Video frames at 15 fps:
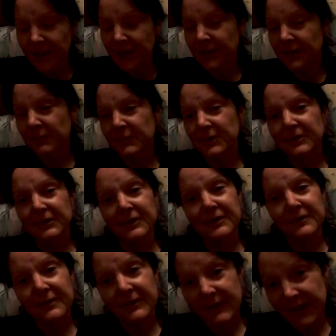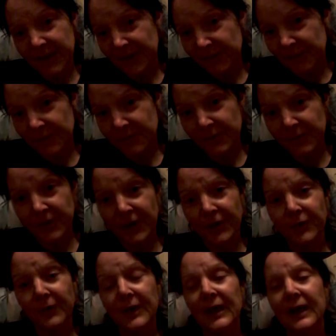I am so thankful for
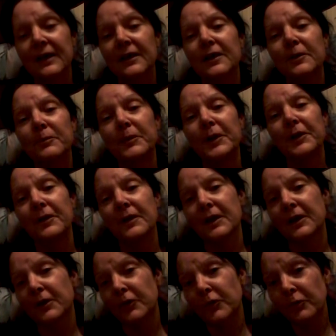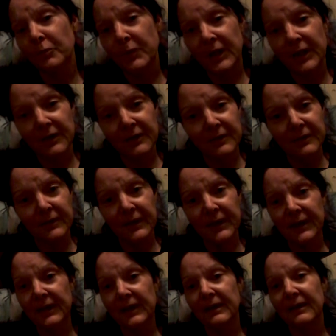you, and I hope you know beyond
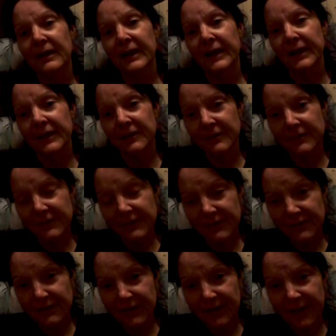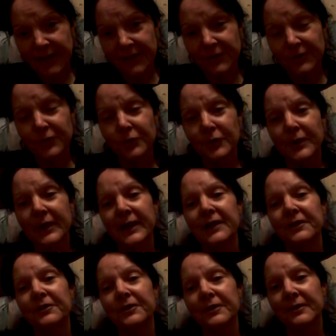any doubt how
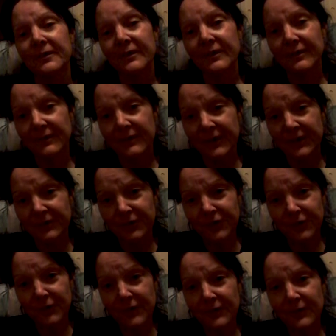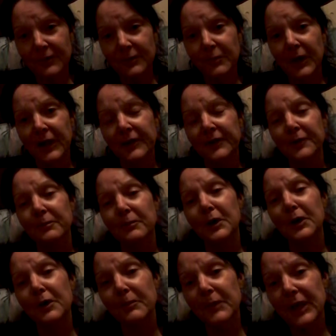treasured that you are by your
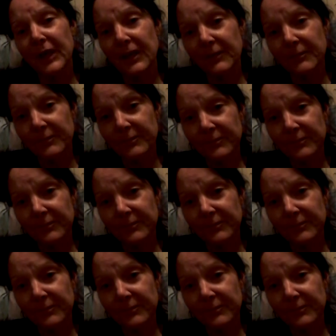mommy.